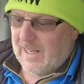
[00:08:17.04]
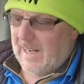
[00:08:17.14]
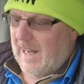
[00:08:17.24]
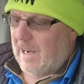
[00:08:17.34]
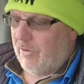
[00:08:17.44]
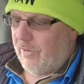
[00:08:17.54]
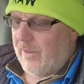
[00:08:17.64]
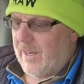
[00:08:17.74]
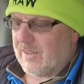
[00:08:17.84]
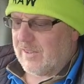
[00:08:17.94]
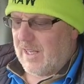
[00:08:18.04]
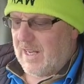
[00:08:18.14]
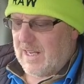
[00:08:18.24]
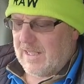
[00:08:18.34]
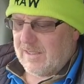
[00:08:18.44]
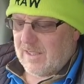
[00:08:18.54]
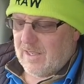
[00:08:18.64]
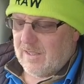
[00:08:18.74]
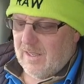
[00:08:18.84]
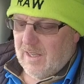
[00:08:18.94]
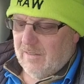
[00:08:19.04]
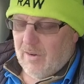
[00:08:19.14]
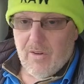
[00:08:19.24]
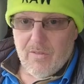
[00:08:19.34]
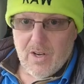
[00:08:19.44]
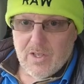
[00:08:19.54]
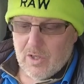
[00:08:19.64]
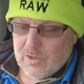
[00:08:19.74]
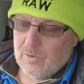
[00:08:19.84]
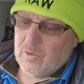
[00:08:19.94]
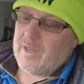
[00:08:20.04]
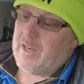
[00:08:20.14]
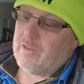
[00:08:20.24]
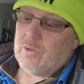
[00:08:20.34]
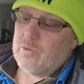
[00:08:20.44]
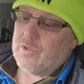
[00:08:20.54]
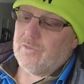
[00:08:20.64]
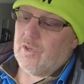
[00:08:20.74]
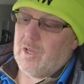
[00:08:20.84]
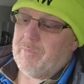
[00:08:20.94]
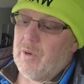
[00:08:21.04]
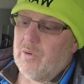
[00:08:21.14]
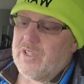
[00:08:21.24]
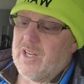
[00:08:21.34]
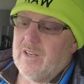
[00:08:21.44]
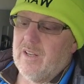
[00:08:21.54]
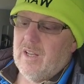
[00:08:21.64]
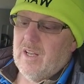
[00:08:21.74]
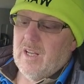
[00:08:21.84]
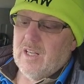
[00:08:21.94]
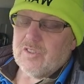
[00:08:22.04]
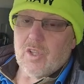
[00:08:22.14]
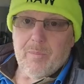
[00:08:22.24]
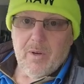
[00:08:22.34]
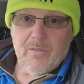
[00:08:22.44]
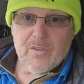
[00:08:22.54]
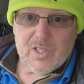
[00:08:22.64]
and the glare on things, and very, very useful. And then of course you've got your built-in stopper for